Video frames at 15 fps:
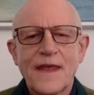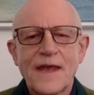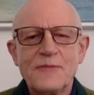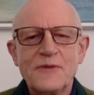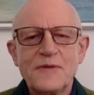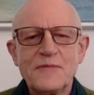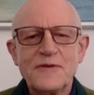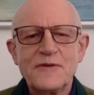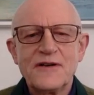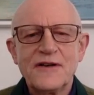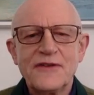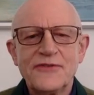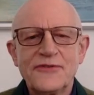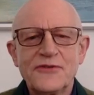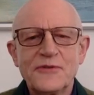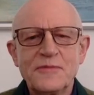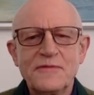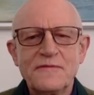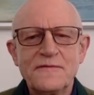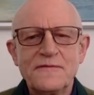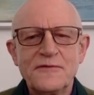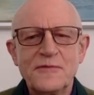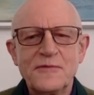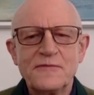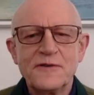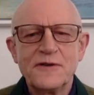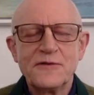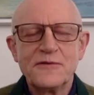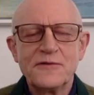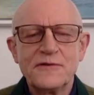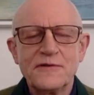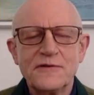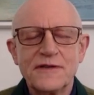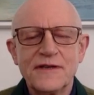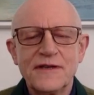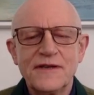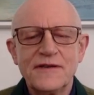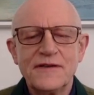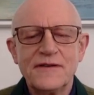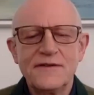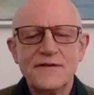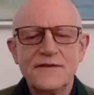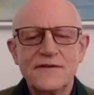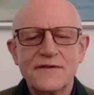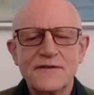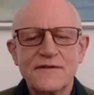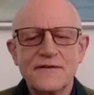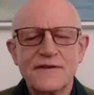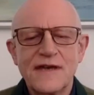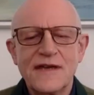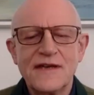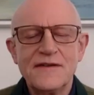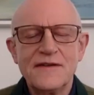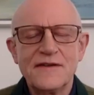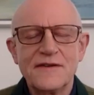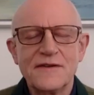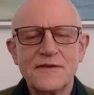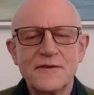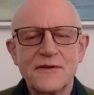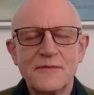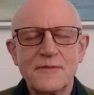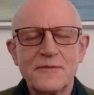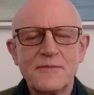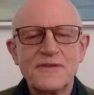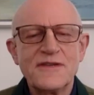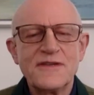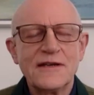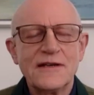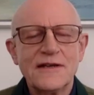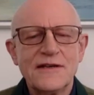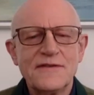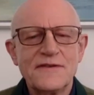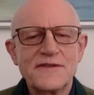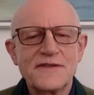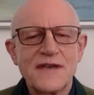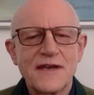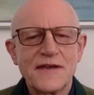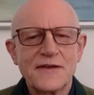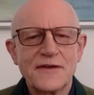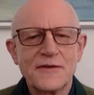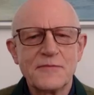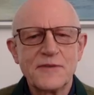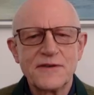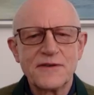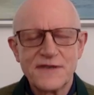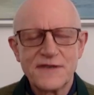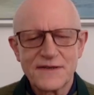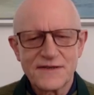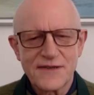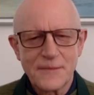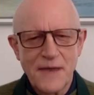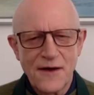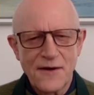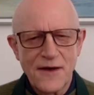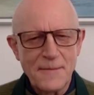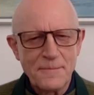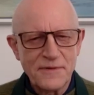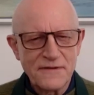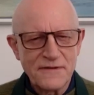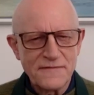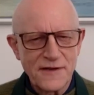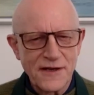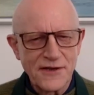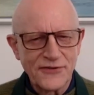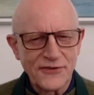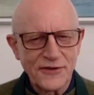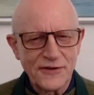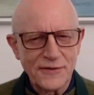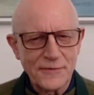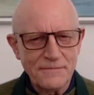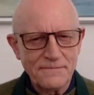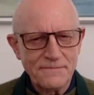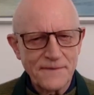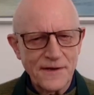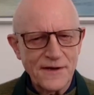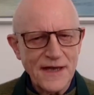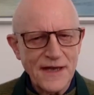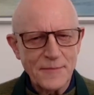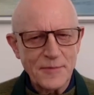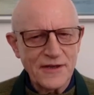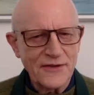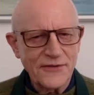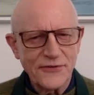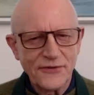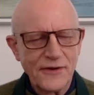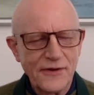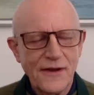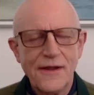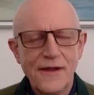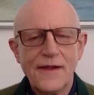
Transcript: And when we're asked to perform a role in anything, but particularly in the Sangha, because it somehow amplifies our habits,